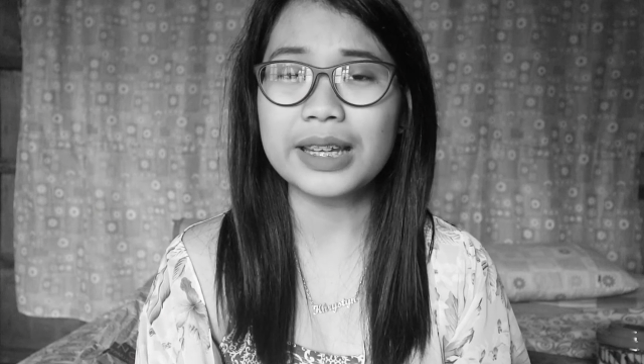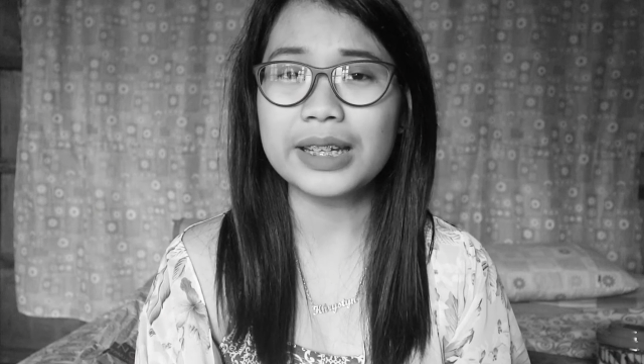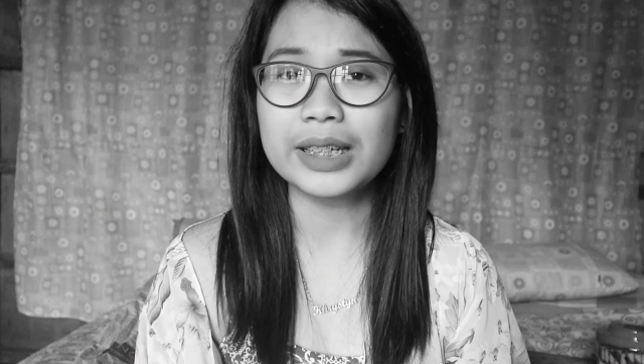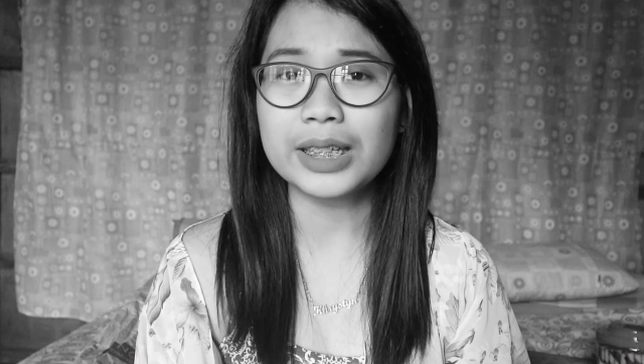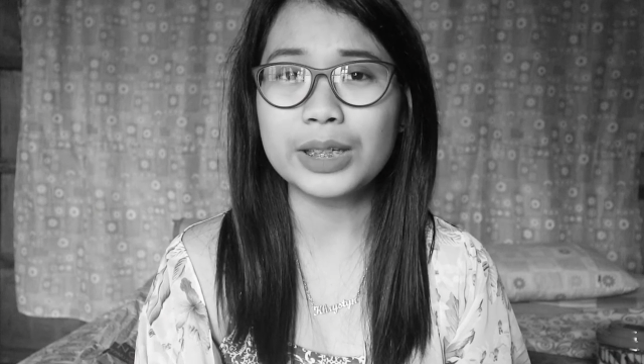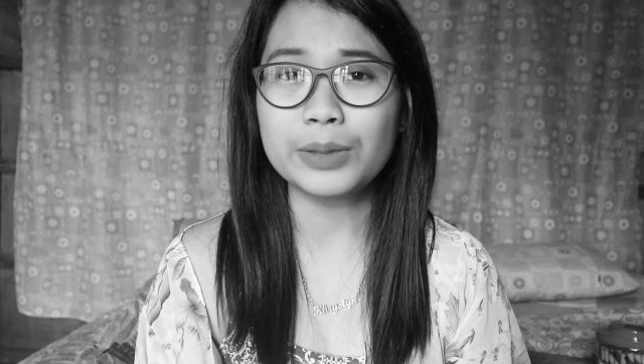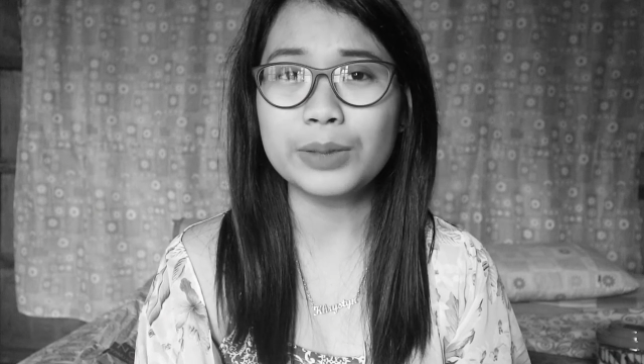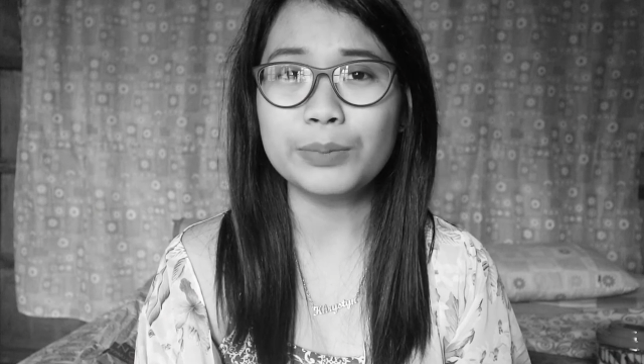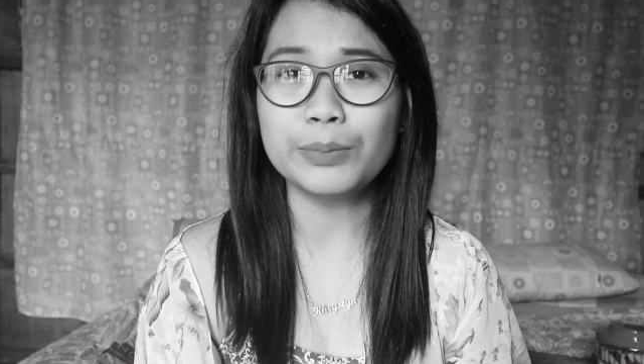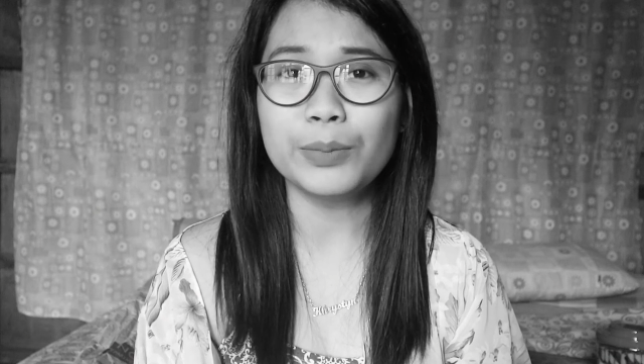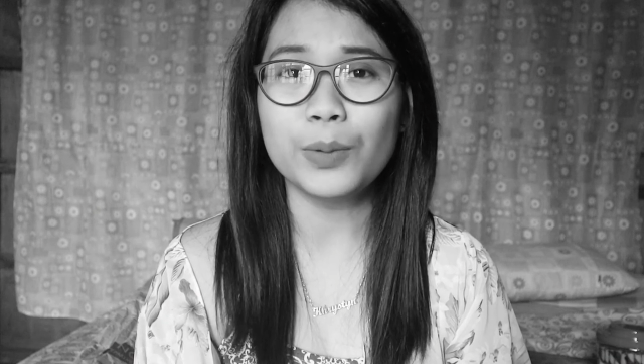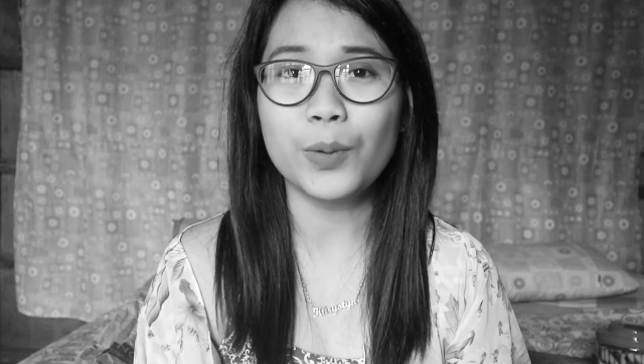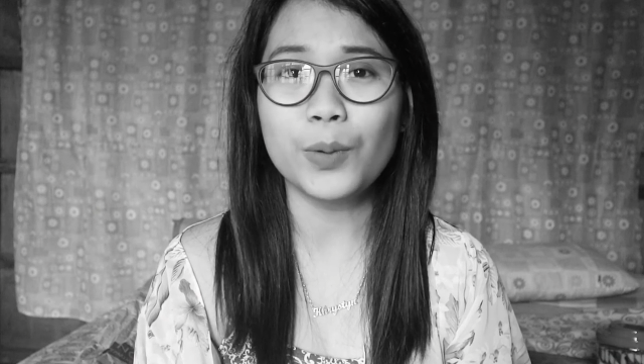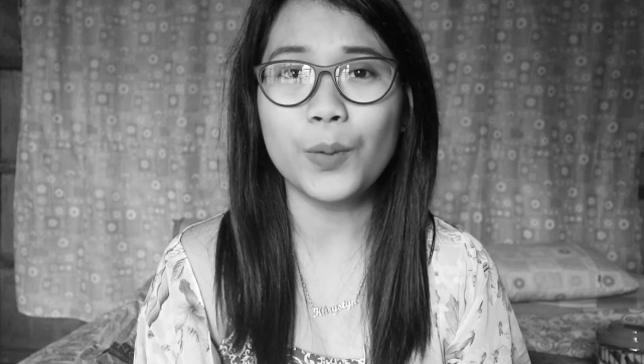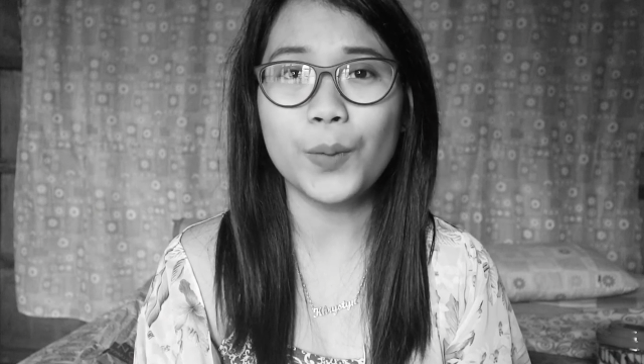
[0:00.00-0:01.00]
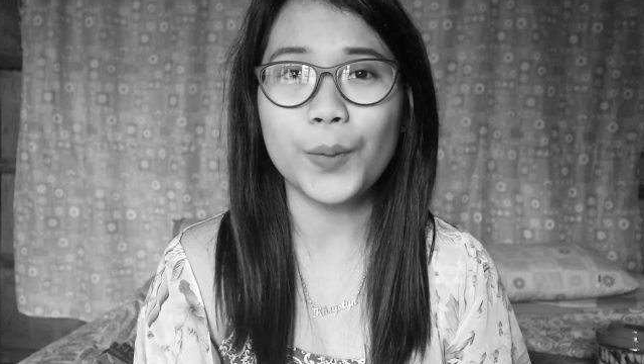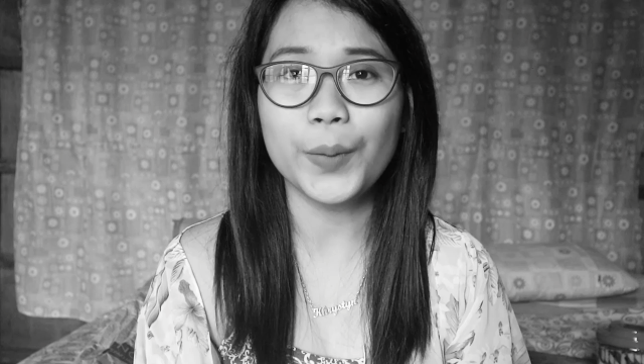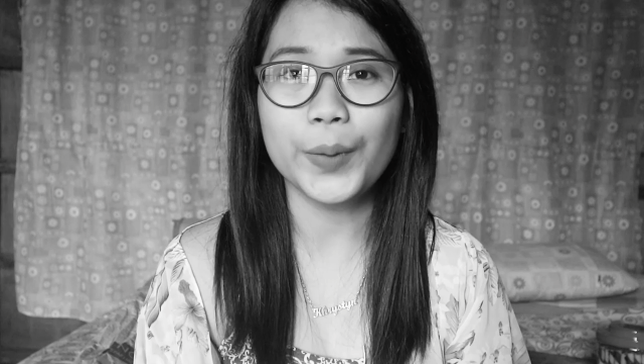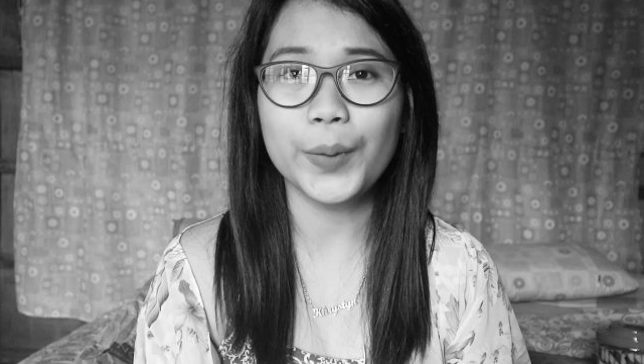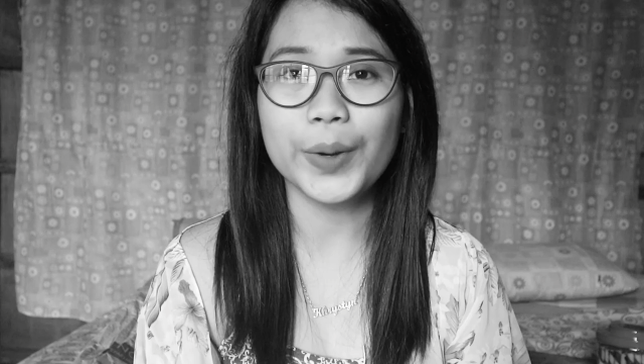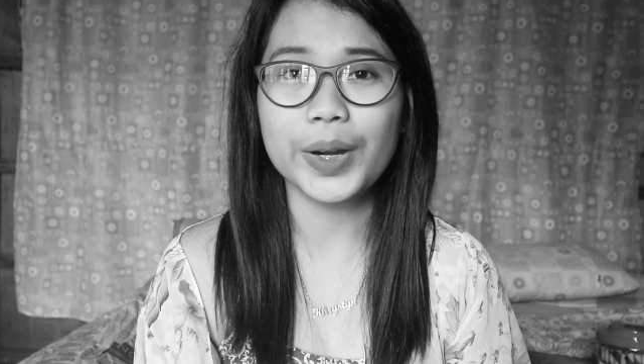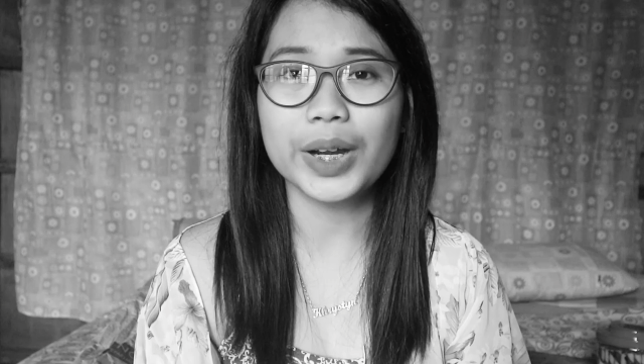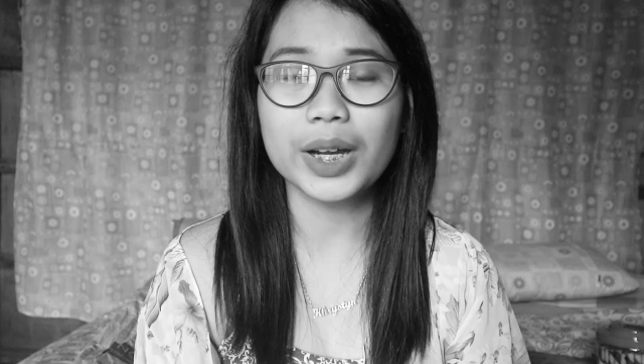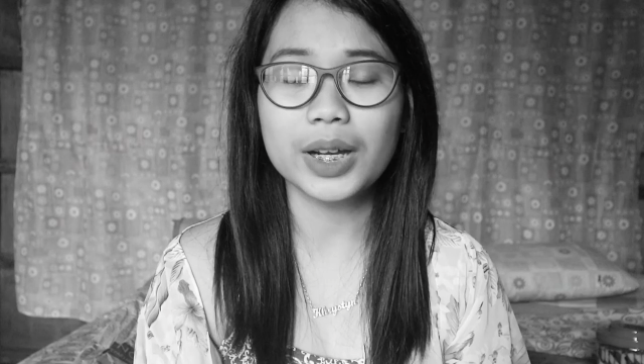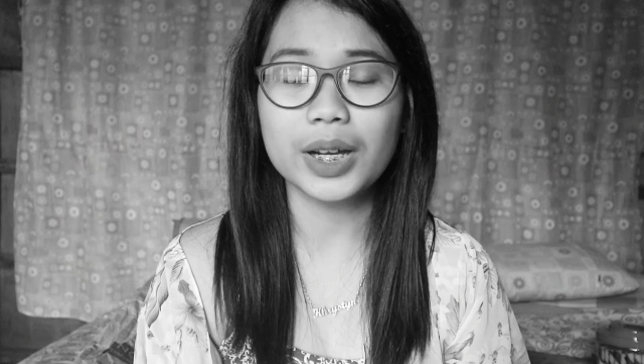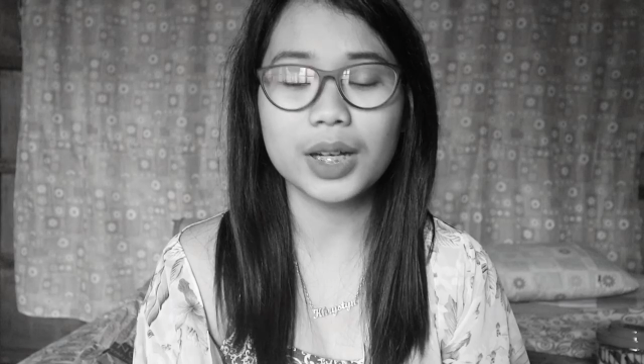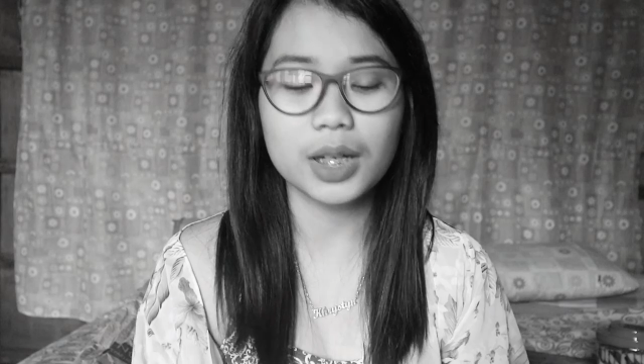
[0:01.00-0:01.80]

anymore.